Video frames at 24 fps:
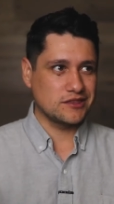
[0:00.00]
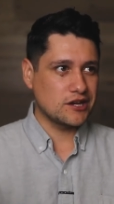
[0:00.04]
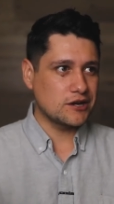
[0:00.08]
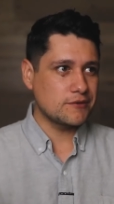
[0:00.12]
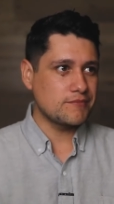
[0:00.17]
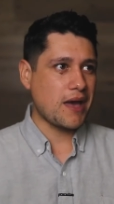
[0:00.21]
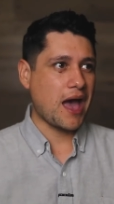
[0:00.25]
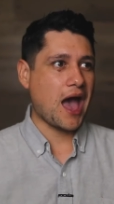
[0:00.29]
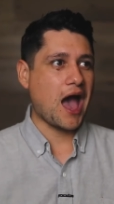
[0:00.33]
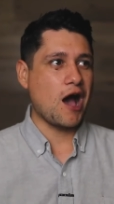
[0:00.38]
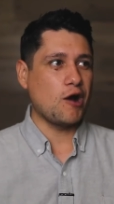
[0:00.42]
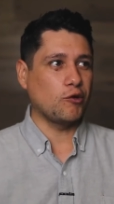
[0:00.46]
their
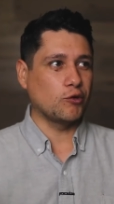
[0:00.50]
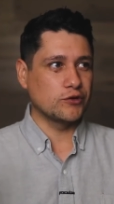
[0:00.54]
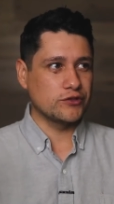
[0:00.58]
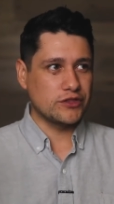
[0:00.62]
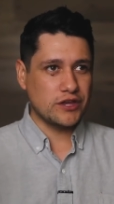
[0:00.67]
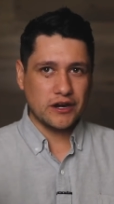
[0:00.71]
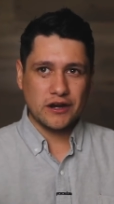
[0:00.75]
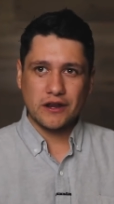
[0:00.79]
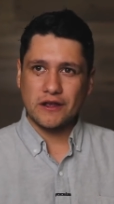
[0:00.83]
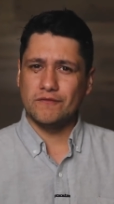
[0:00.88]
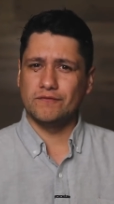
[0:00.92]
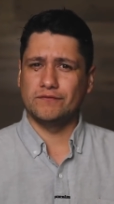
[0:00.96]
power,
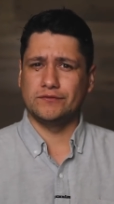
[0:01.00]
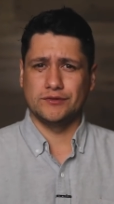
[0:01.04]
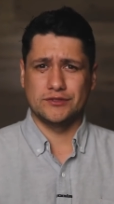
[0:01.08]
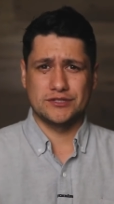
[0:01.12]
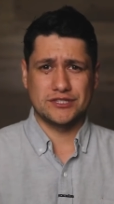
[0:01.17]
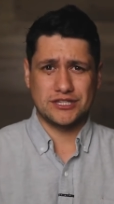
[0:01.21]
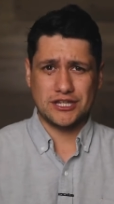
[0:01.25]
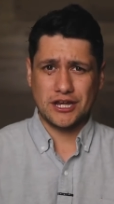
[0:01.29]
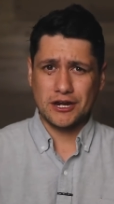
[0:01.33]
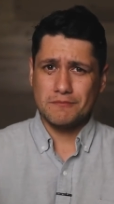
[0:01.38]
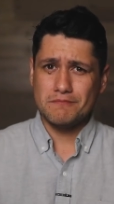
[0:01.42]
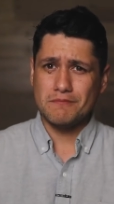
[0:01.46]
their
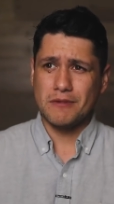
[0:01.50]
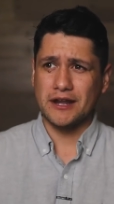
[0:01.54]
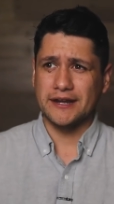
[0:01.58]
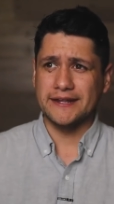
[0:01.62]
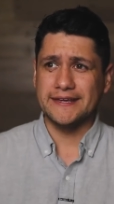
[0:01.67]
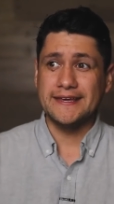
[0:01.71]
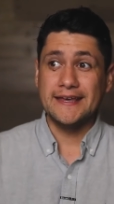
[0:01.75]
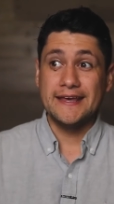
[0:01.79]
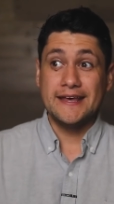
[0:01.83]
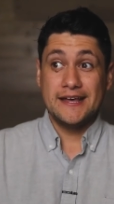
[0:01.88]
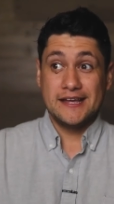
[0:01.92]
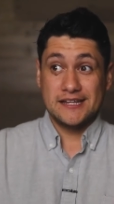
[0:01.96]
influence, their
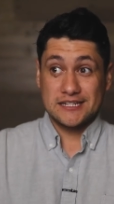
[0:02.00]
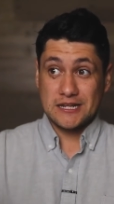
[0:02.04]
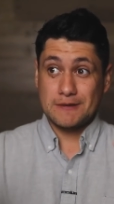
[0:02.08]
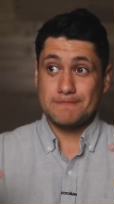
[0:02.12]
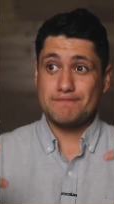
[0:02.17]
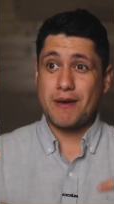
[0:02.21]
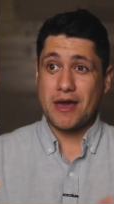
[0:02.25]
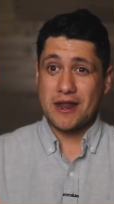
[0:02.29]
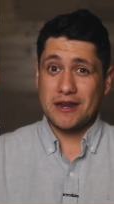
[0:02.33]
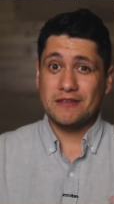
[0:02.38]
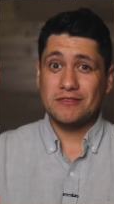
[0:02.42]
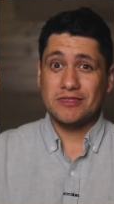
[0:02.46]
money to
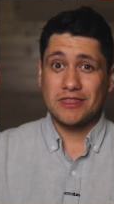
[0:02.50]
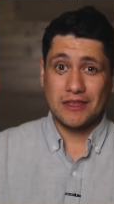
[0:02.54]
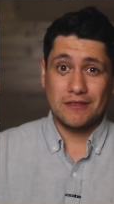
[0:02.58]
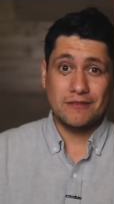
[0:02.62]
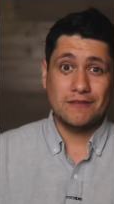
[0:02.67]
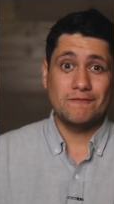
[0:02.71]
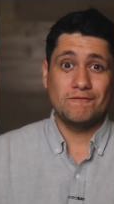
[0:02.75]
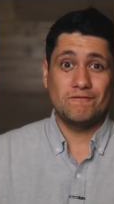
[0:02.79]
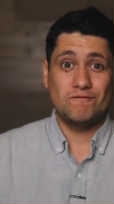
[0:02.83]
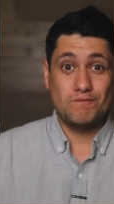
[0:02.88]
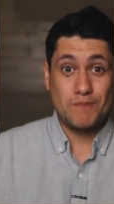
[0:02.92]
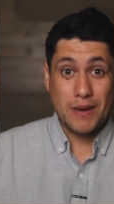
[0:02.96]

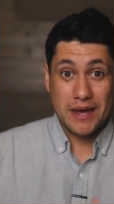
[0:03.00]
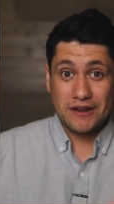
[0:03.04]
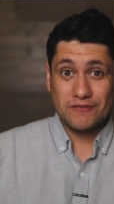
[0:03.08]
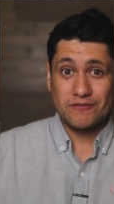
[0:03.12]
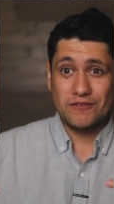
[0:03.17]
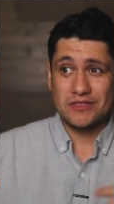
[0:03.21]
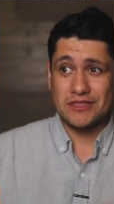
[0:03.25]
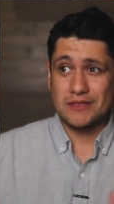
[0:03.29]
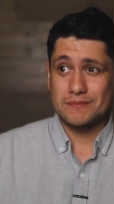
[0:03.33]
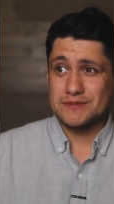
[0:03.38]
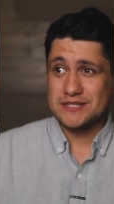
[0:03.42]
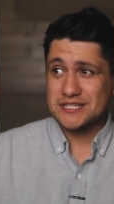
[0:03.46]

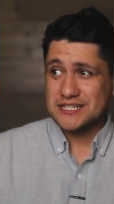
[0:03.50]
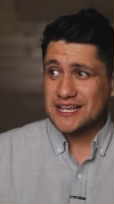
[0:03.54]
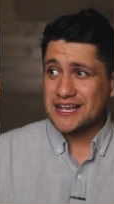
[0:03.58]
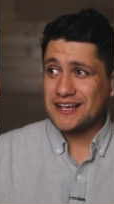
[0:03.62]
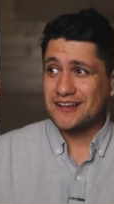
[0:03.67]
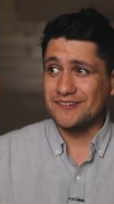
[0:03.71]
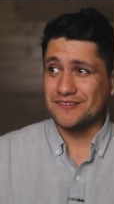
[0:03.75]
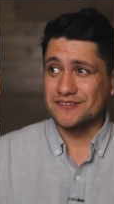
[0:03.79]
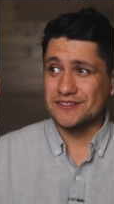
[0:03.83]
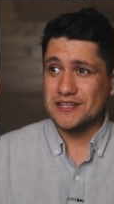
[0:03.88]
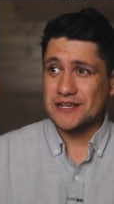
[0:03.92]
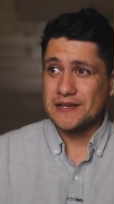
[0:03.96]
benefit
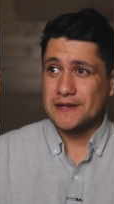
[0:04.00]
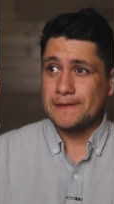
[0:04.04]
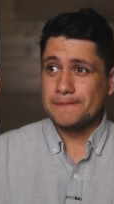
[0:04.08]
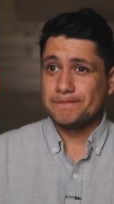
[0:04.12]
themselves.